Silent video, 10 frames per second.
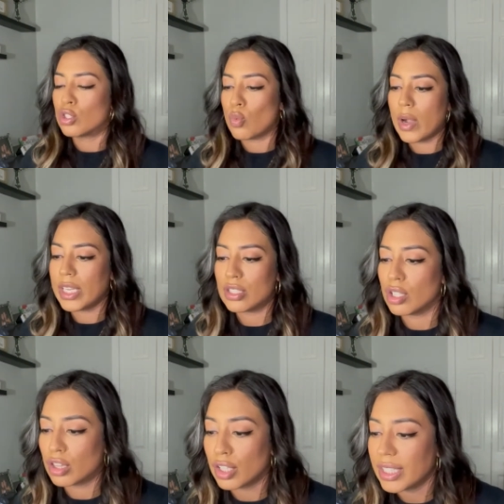20 to
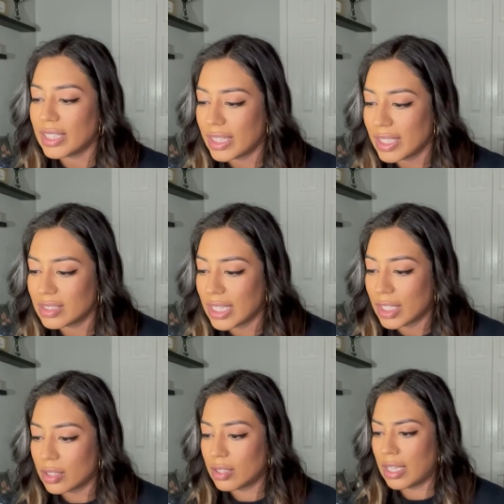30 things
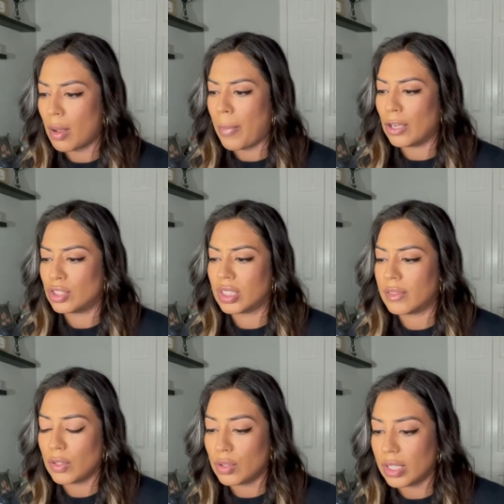that, that about yourself
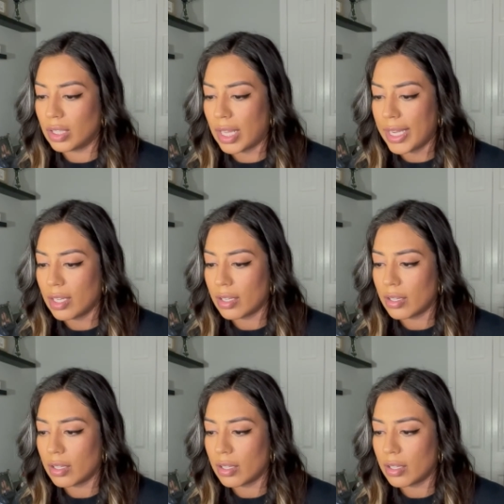that you didn't like.